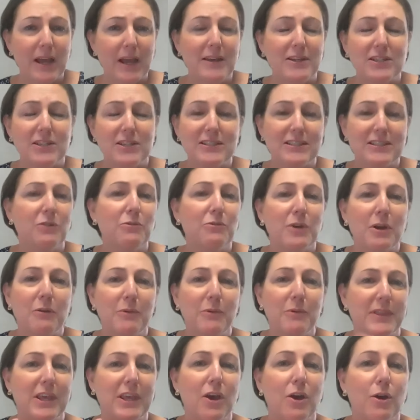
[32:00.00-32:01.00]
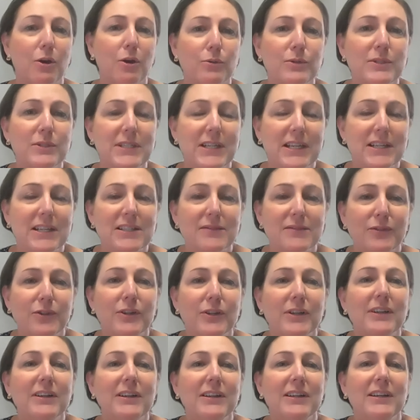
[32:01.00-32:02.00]
just don't know what the O stands
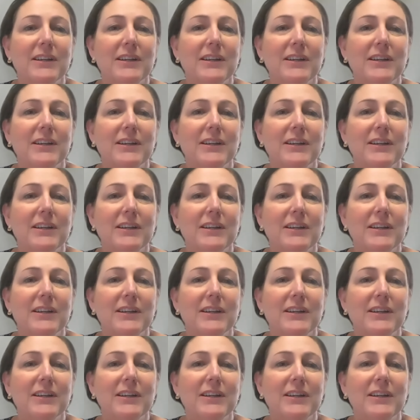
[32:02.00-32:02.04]
for.